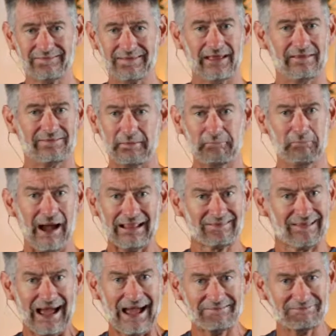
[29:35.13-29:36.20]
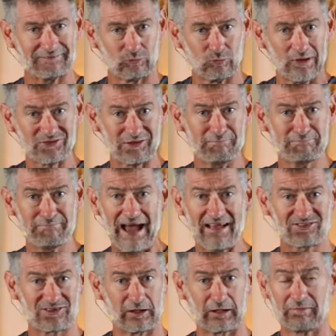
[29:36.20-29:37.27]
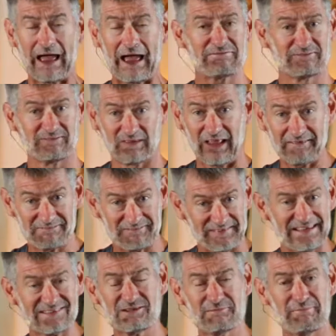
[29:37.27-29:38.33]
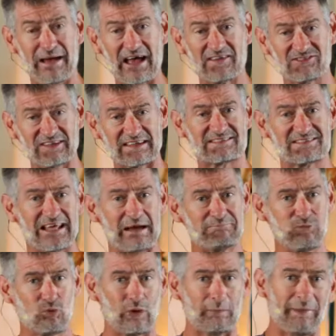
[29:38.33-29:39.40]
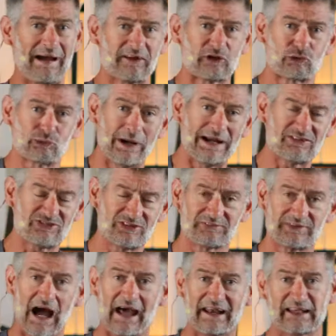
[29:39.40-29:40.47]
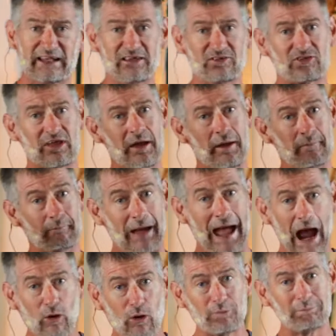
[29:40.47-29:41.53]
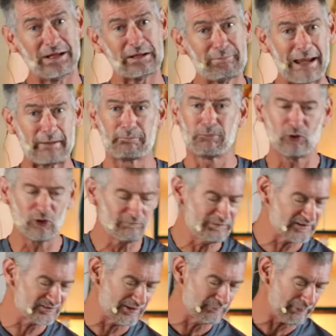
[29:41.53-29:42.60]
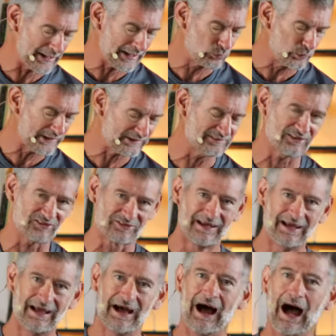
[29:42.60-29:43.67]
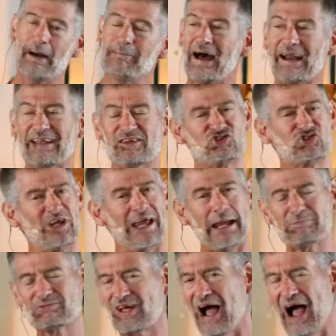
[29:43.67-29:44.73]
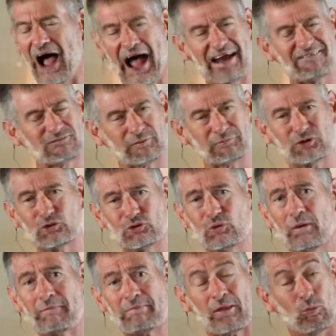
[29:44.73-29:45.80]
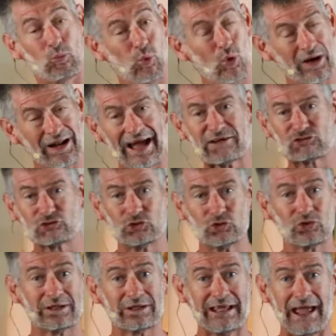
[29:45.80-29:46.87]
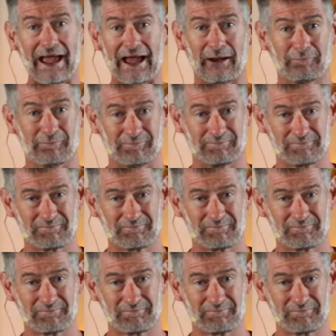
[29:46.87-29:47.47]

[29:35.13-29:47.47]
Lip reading: That my life was a mess, and that life is a mess, except for him by the grace of God and his power being made perfect in my weakness. I'm not ashamed to hide from you what I truly am.